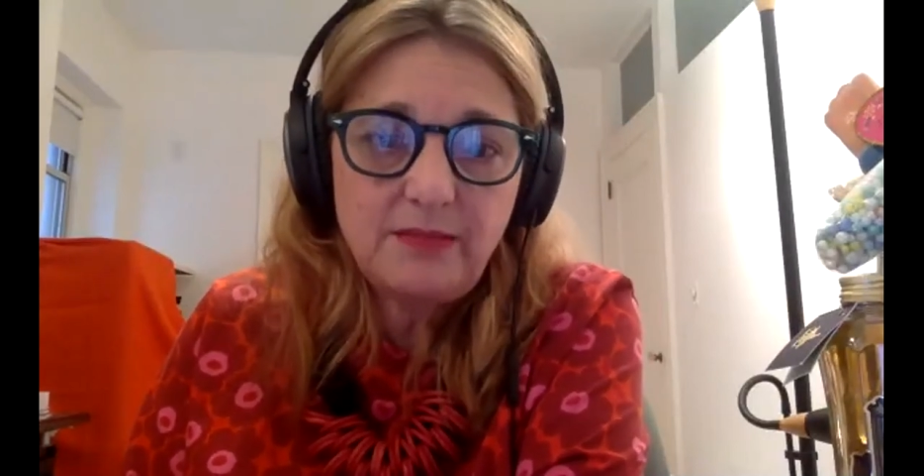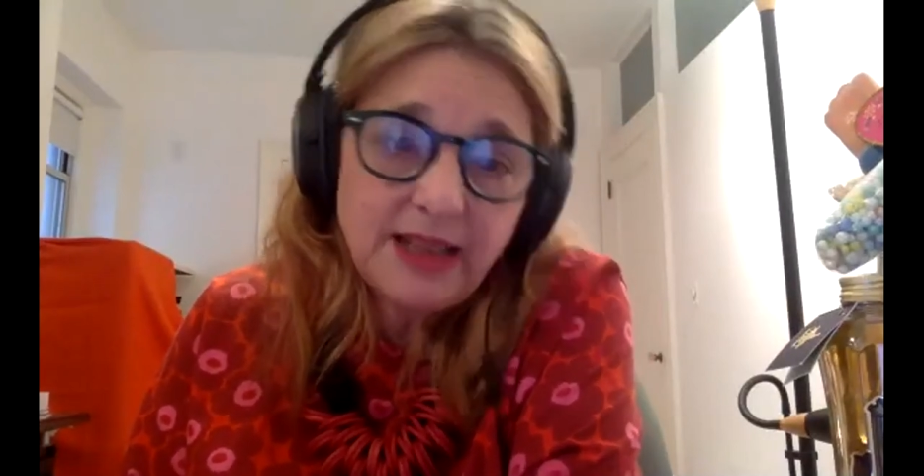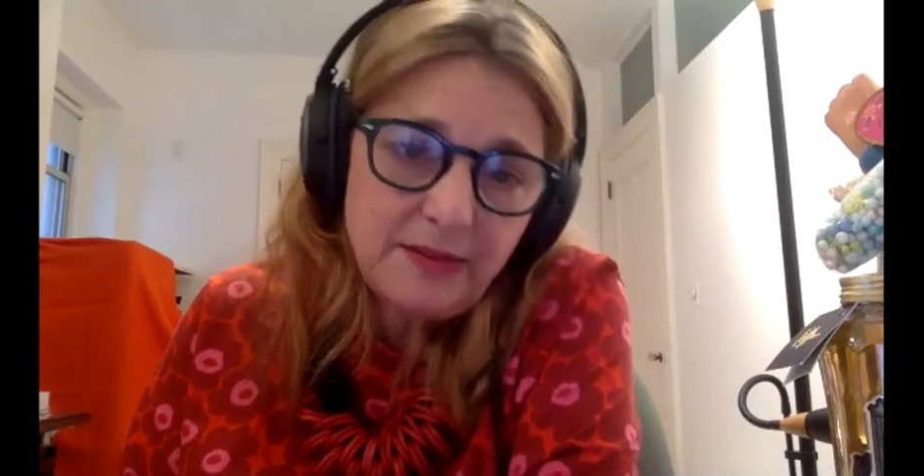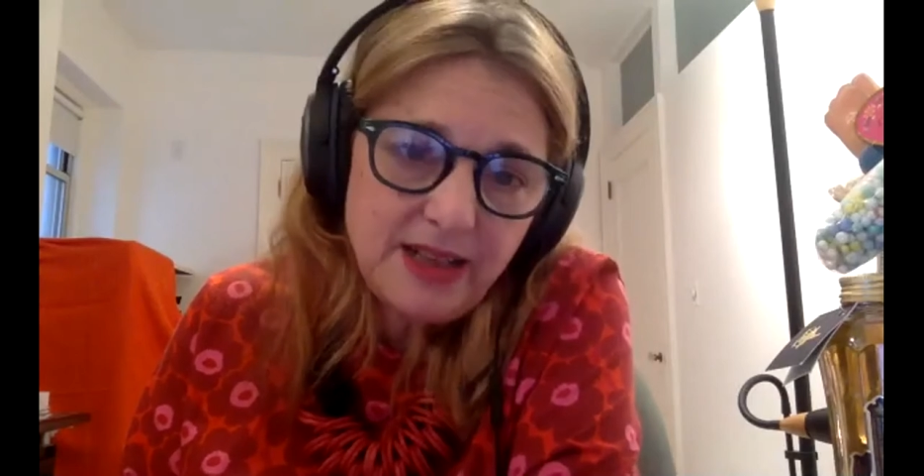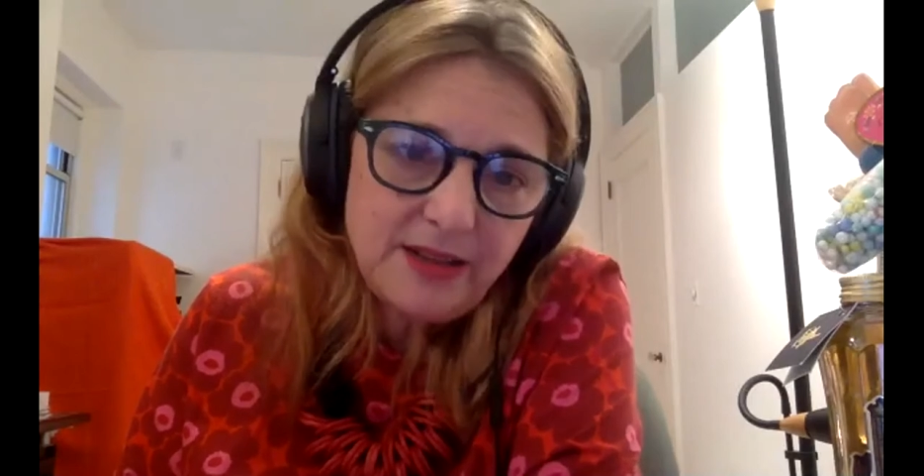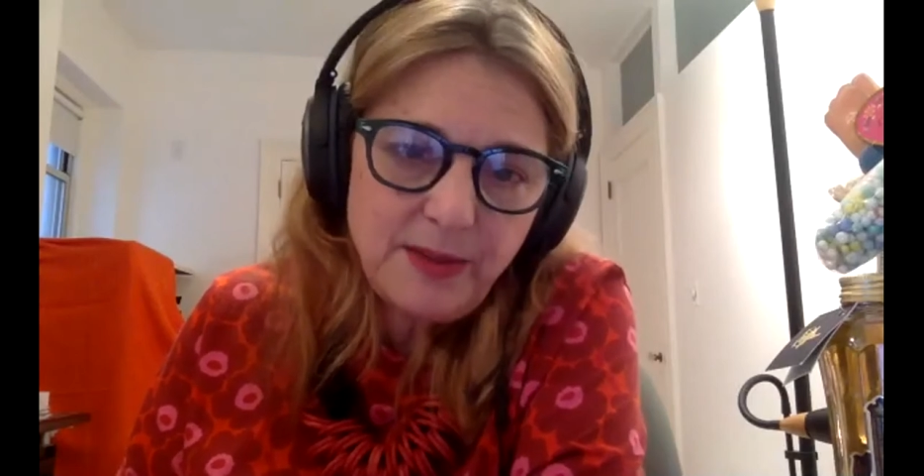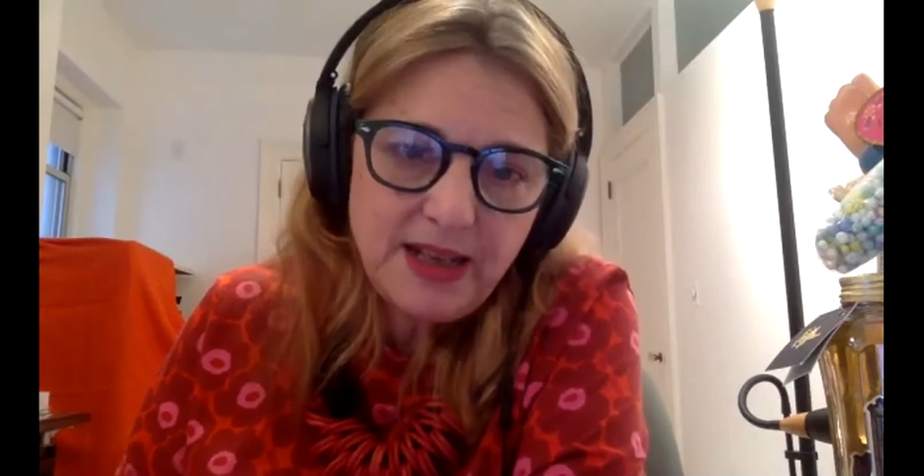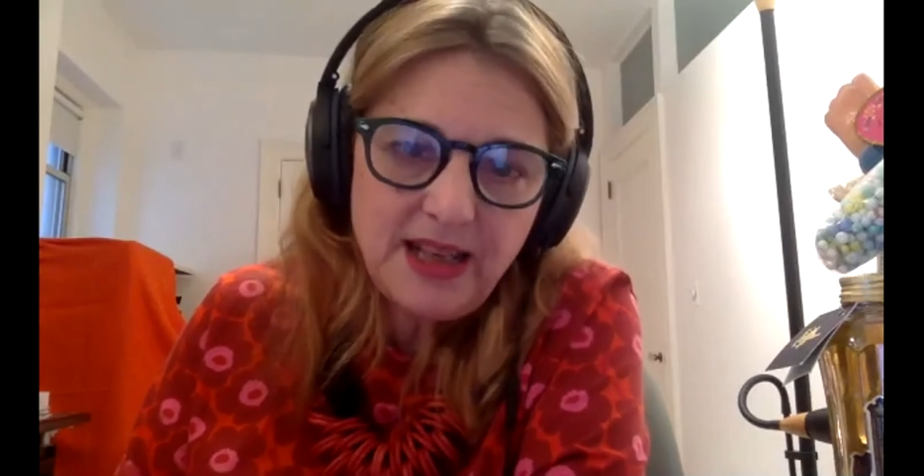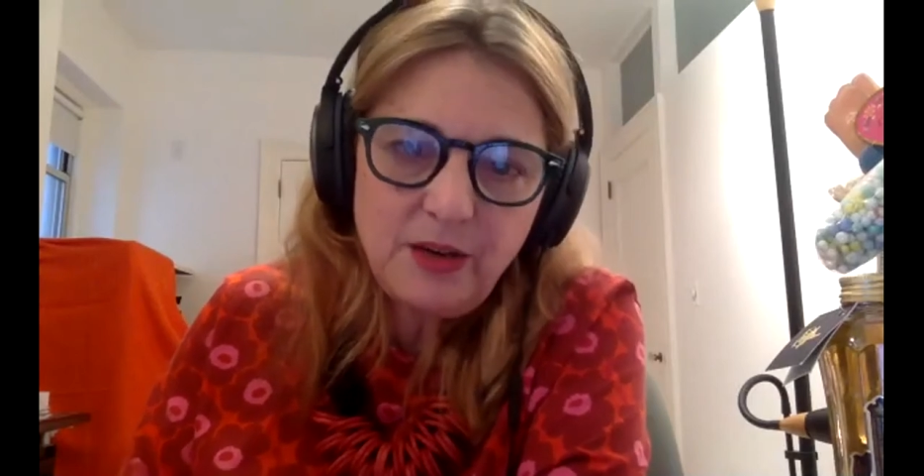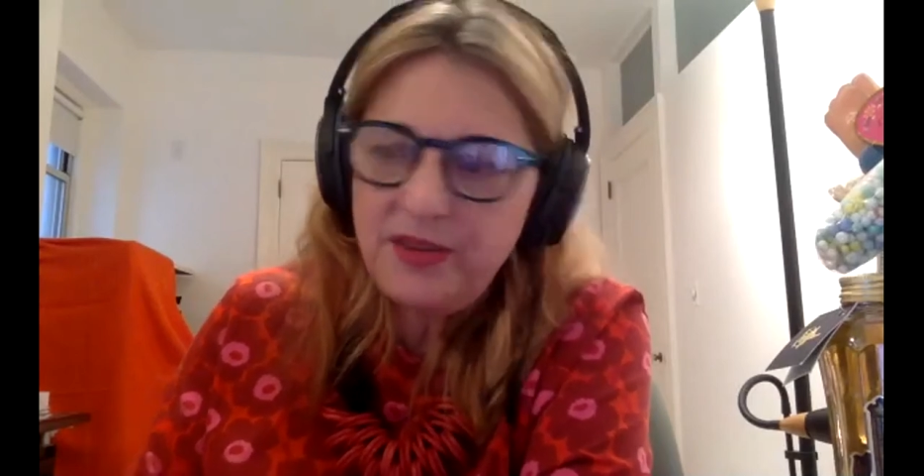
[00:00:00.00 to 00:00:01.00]
led me to be
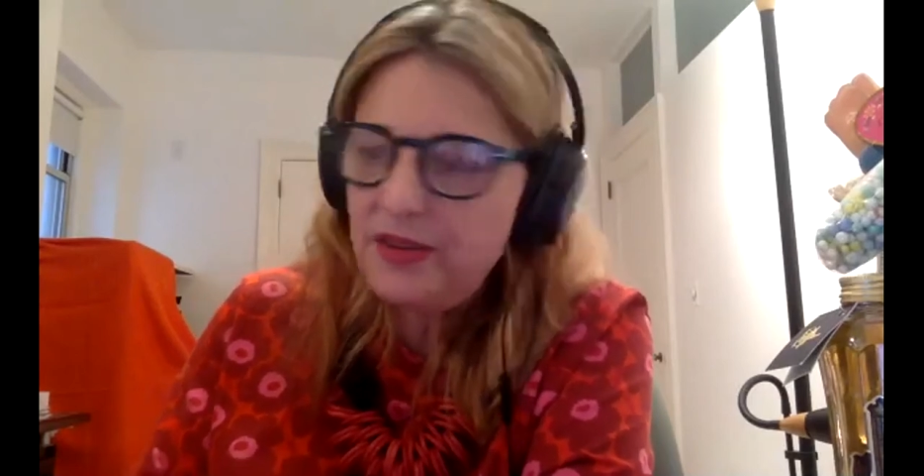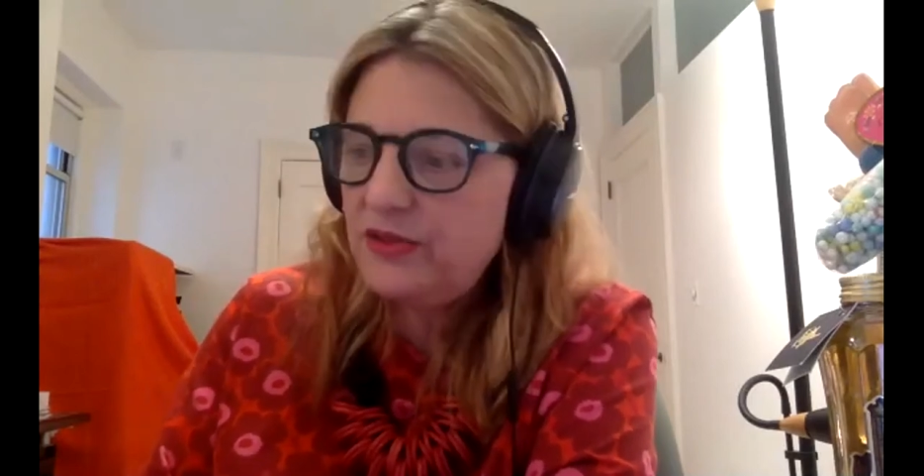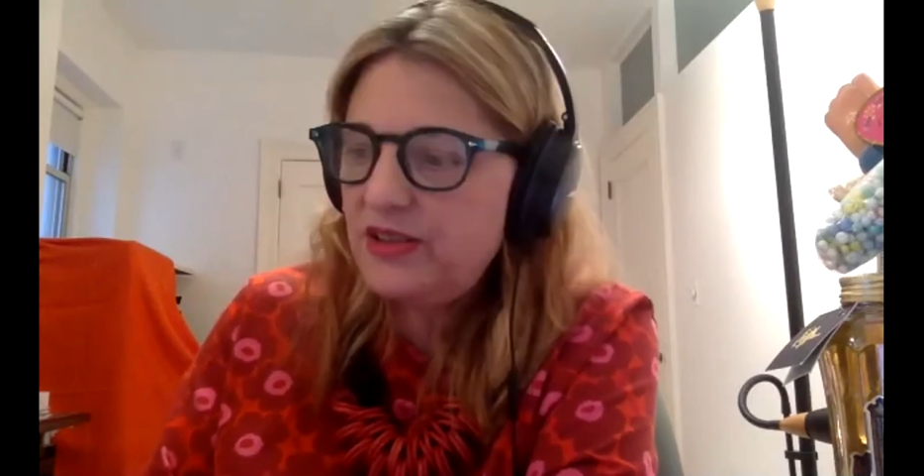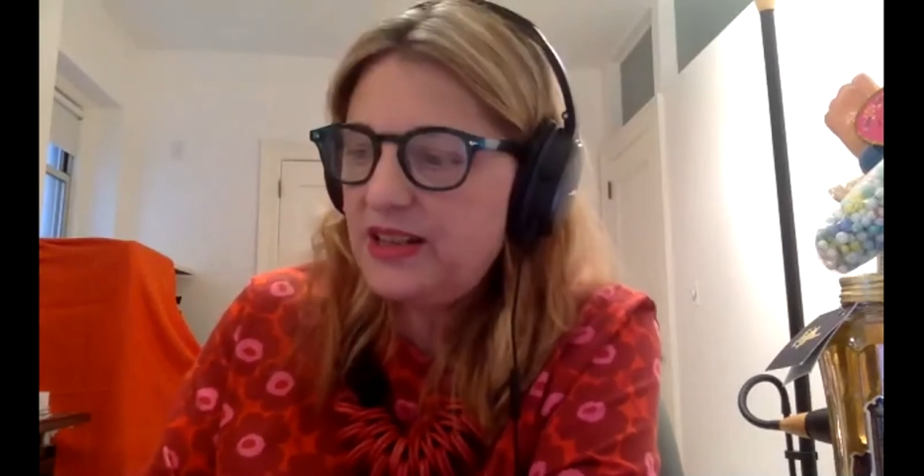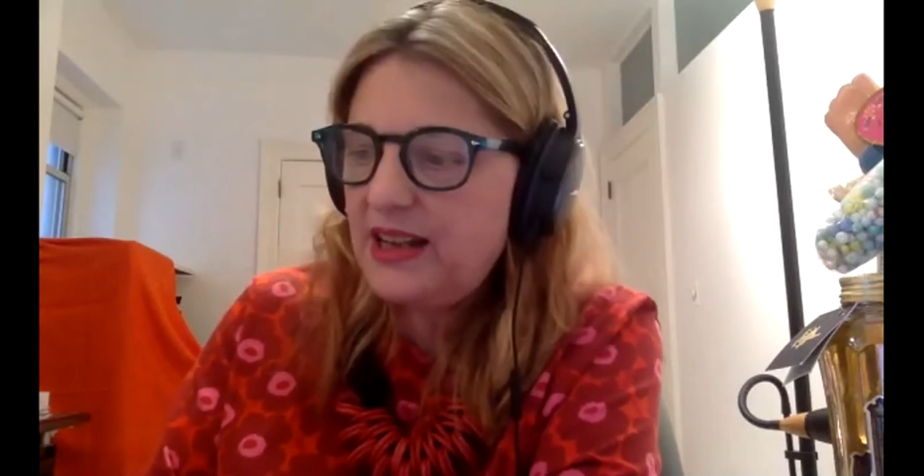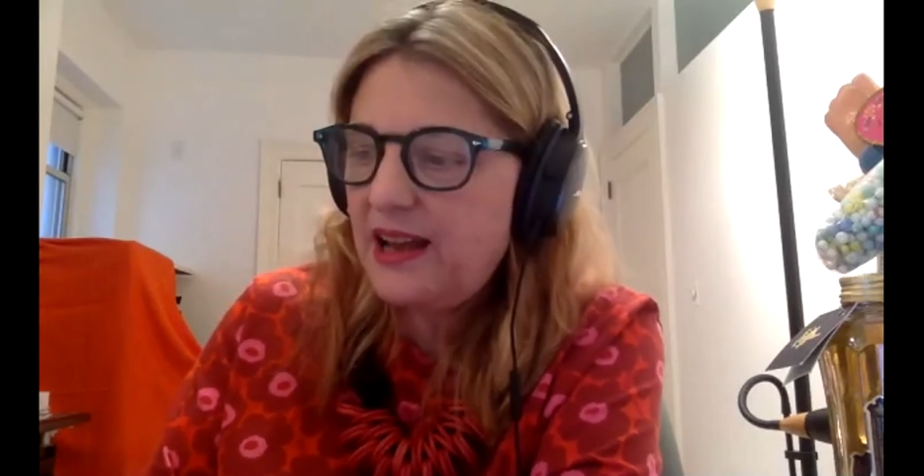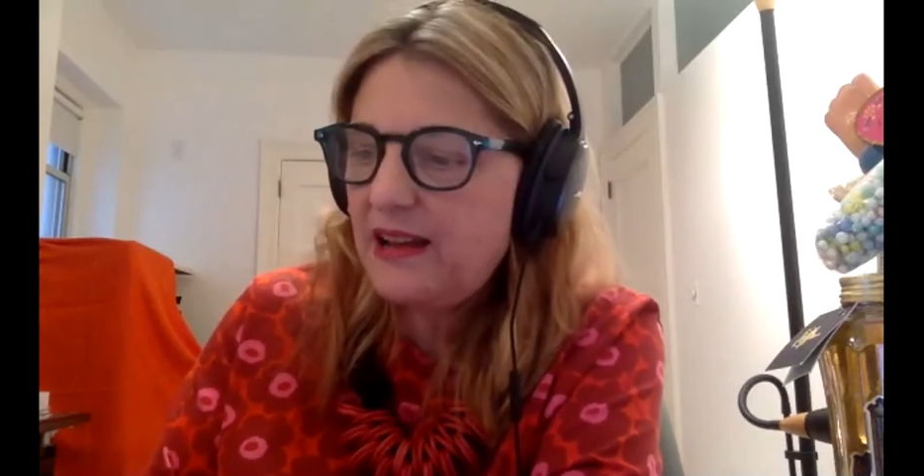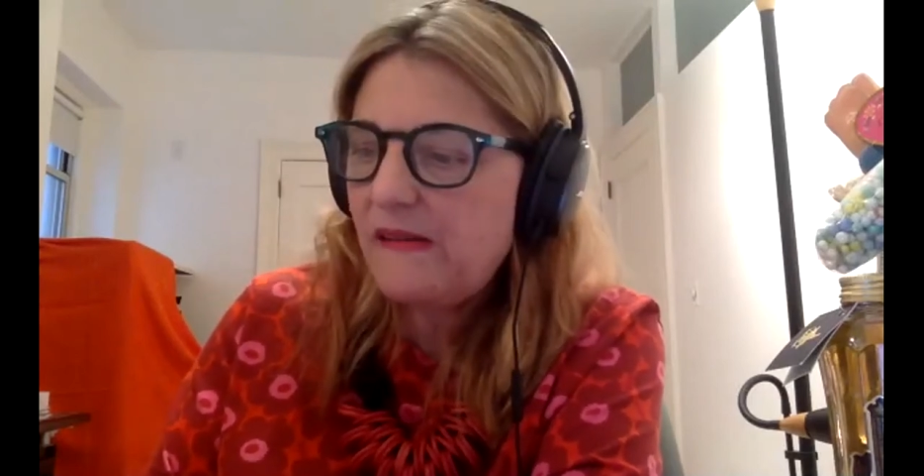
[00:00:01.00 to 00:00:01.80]
here with you today.